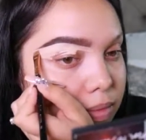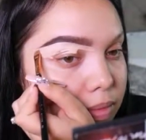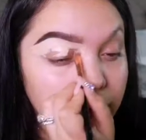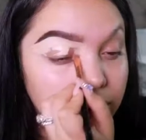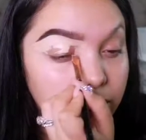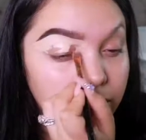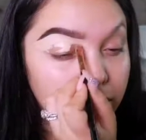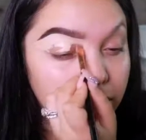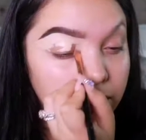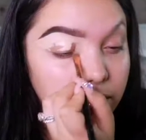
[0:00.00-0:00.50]

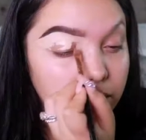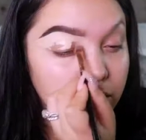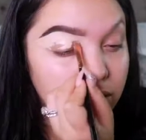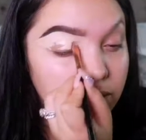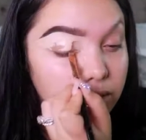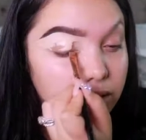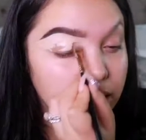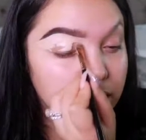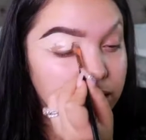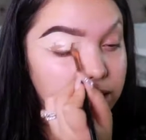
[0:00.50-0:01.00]
And what I'm gonna
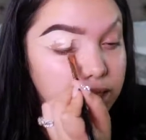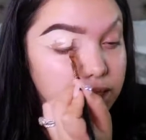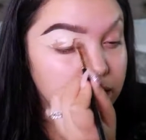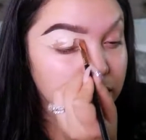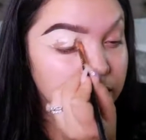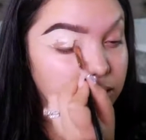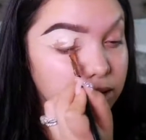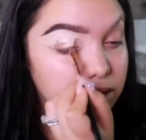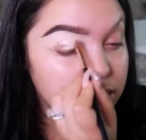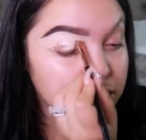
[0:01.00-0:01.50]
do with the
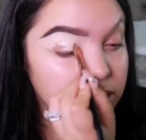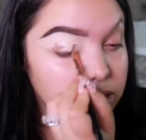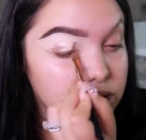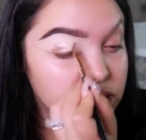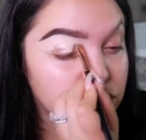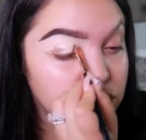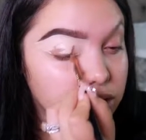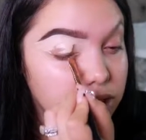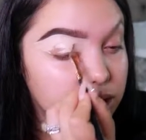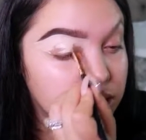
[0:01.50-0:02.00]
concealer
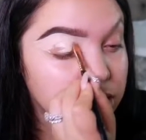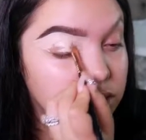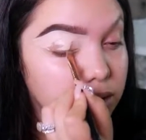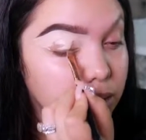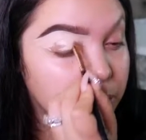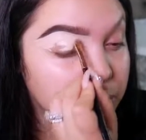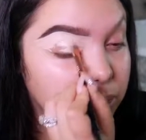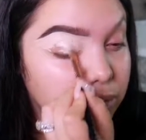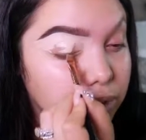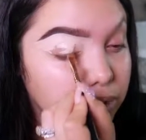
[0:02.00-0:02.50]
is just
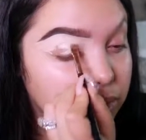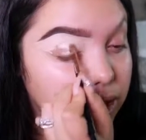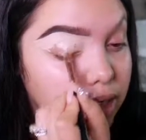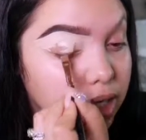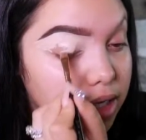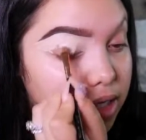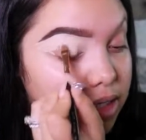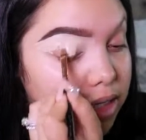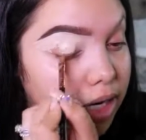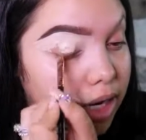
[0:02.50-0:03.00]

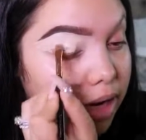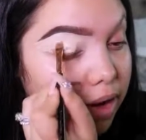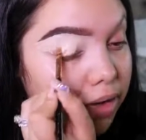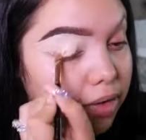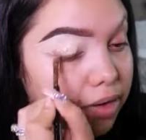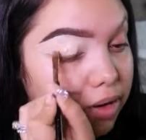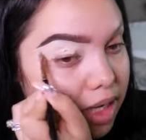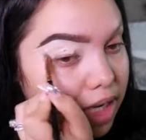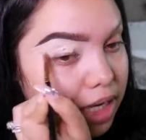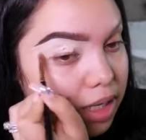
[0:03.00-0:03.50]
bring it
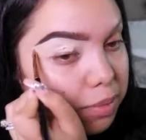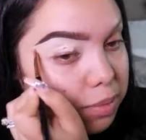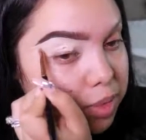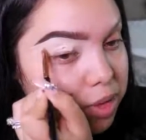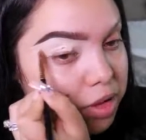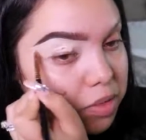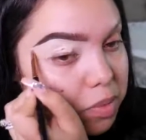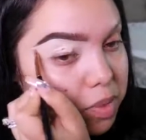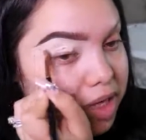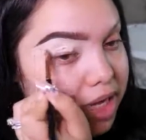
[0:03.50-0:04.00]
down and
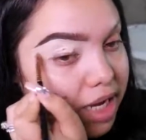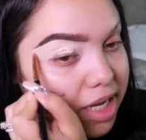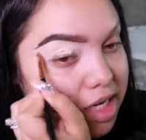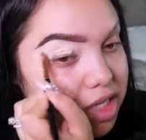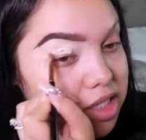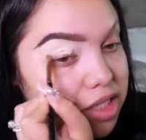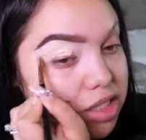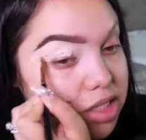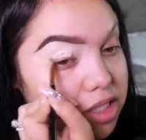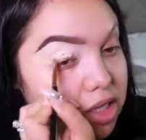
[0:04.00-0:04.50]
boom, you kind
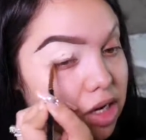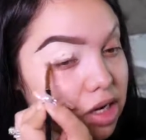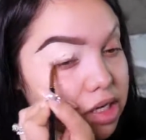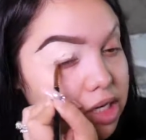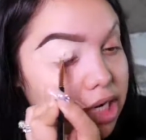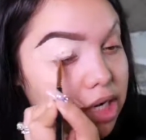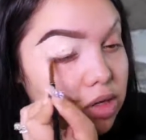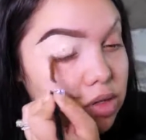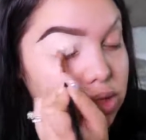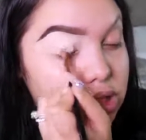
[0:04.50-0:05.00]
of just knock
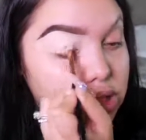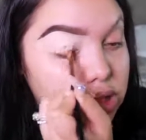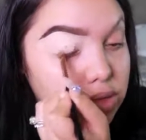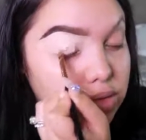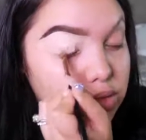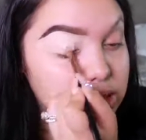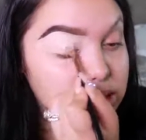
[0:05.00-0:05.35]
down 2